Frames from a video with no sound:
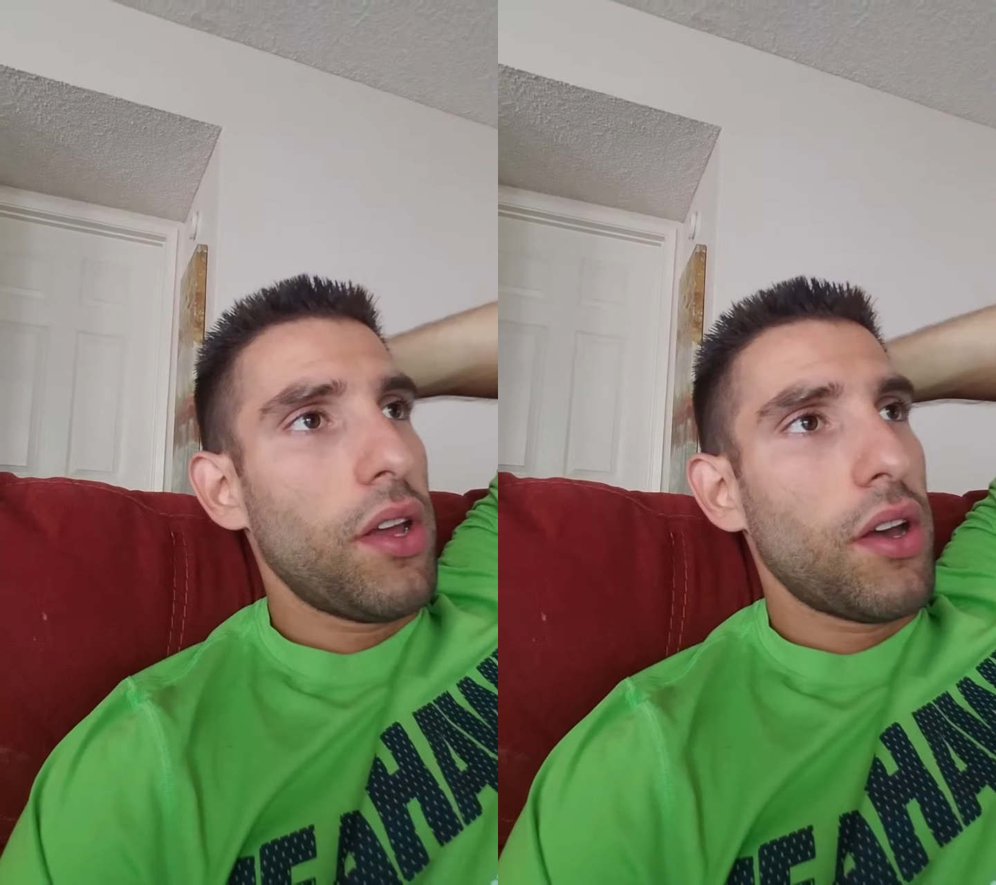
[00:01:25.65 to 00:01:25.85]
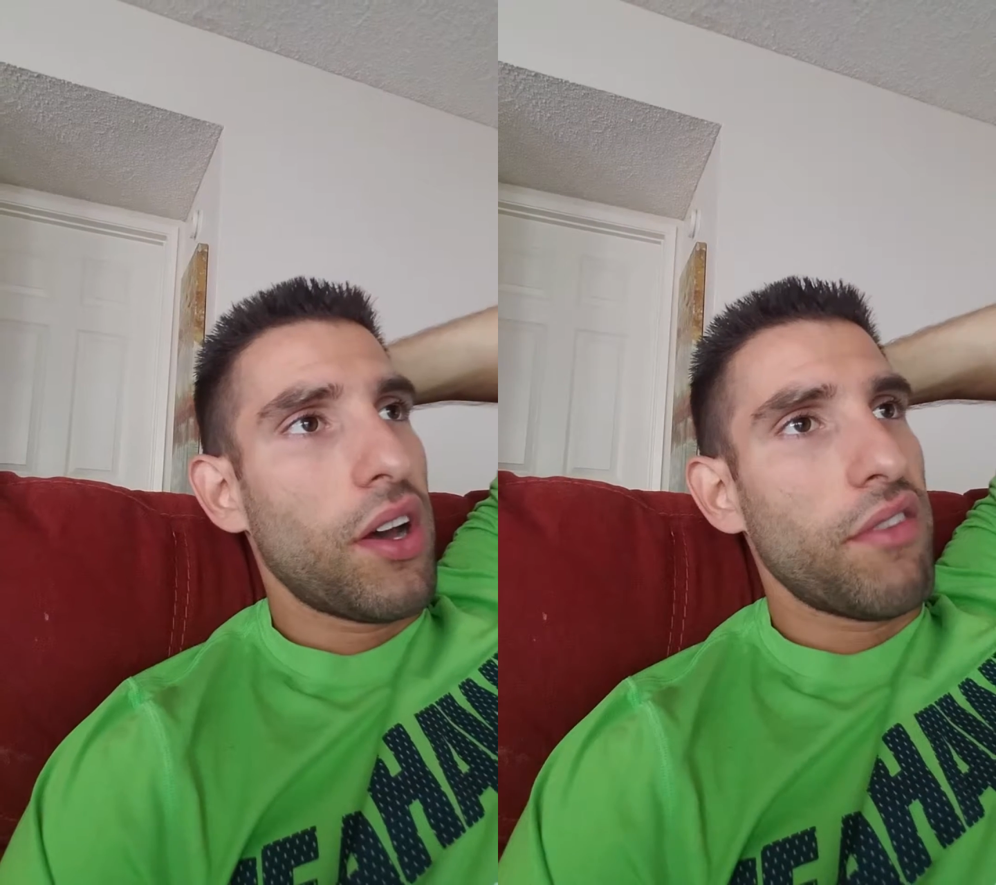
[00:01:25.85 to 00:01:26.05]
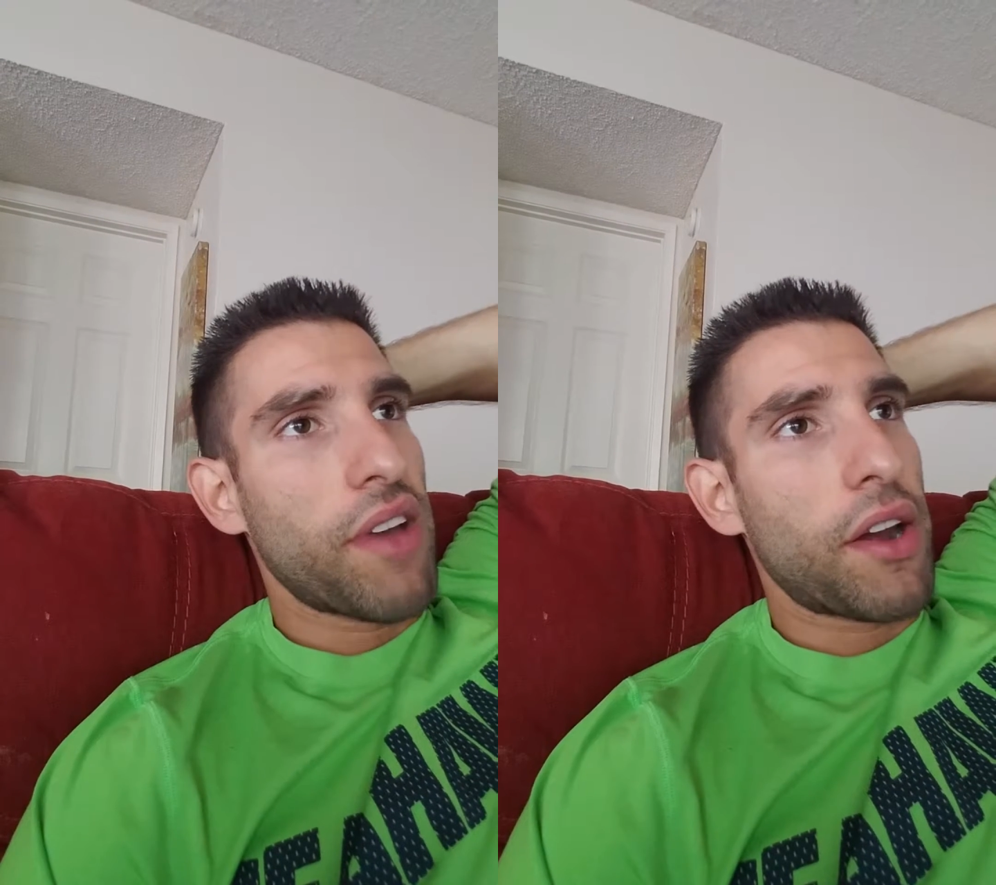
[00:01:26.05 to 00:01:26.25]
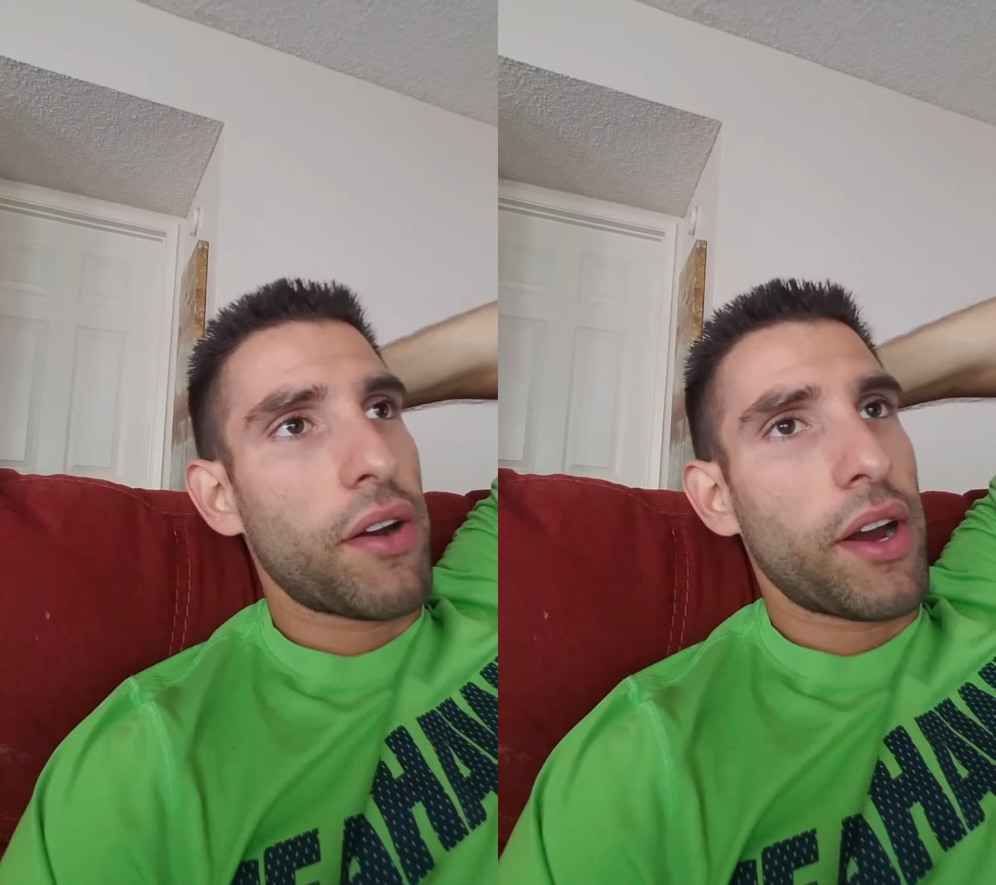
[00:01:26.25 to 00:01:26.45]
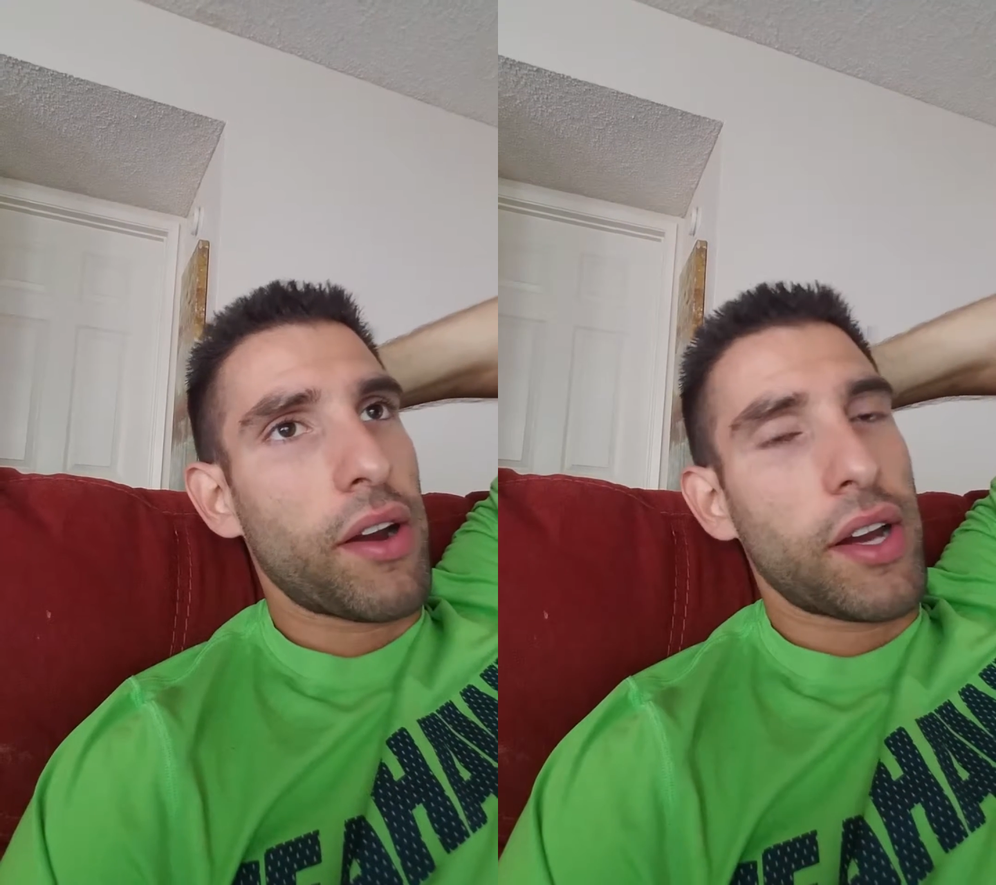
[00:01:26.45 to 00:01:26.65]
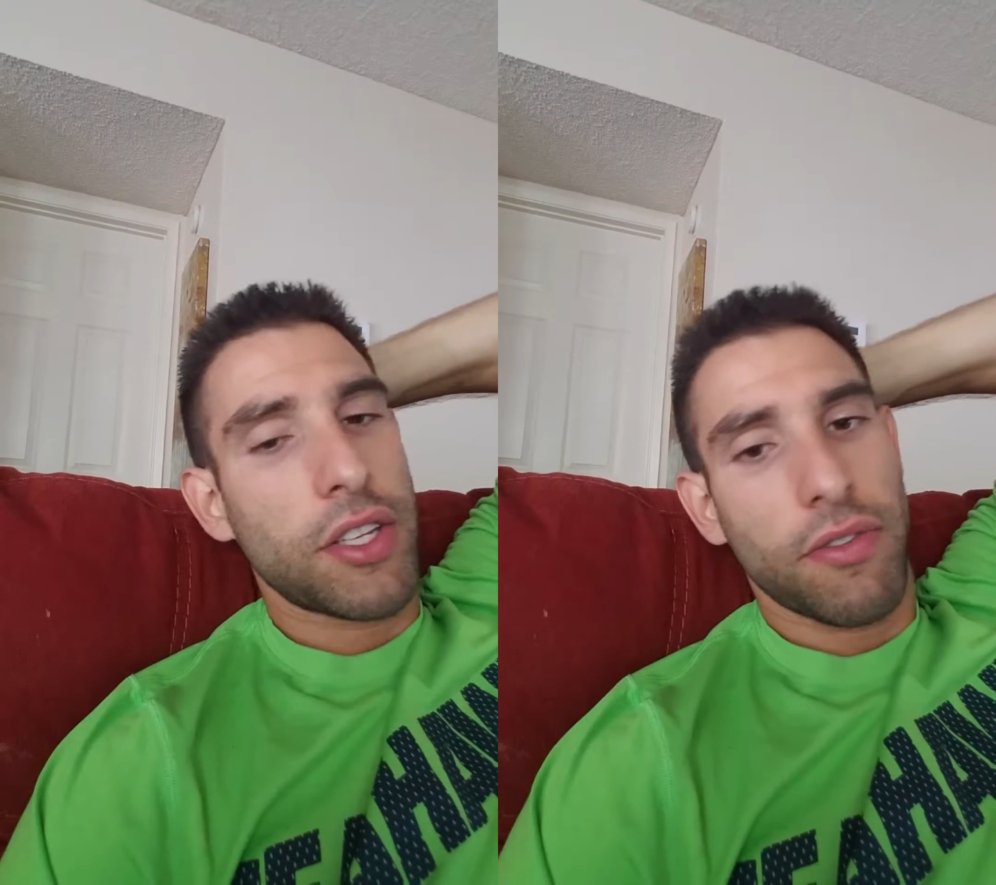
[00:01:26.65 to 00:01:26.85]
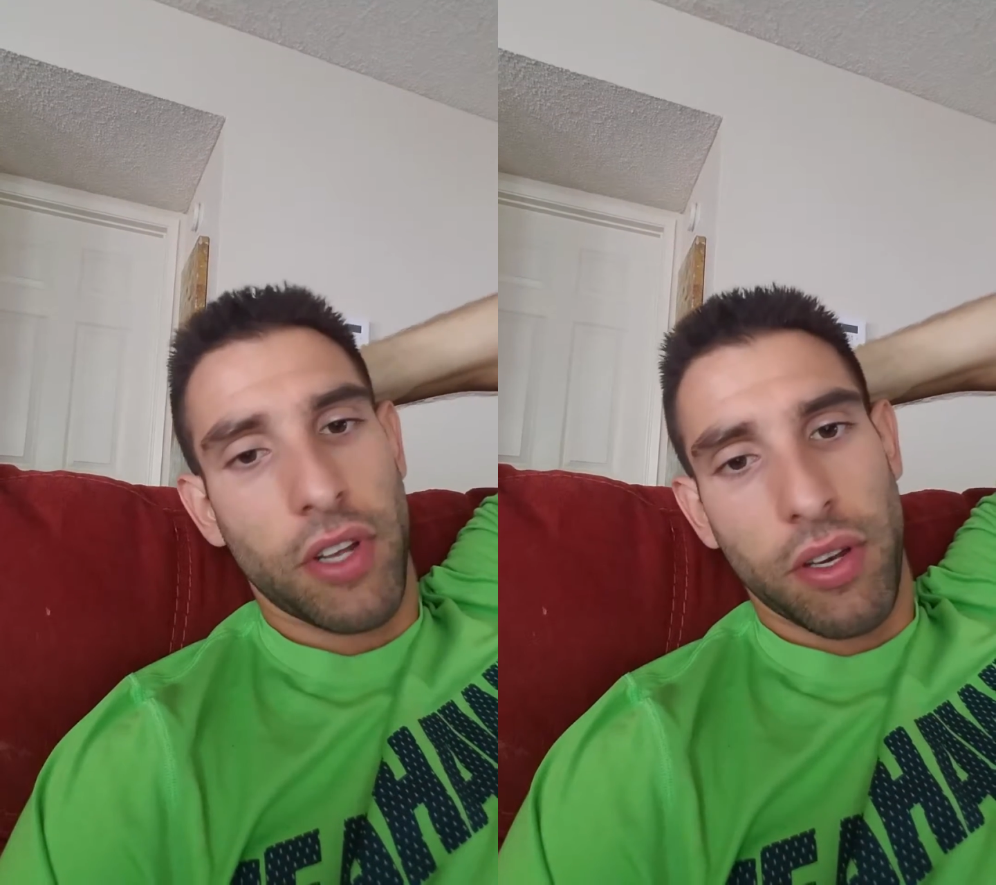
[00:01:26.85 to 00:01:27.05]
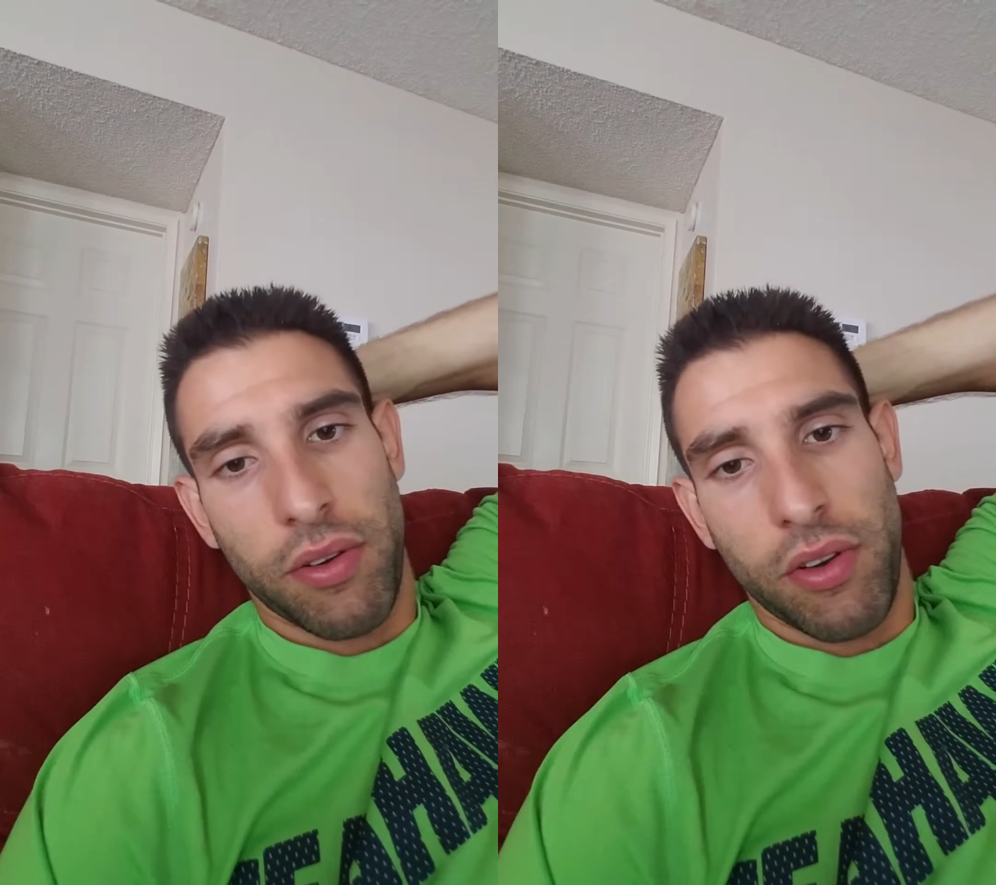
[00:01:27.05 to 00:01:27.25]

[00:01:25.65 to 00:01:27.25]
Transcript: veterinarians have done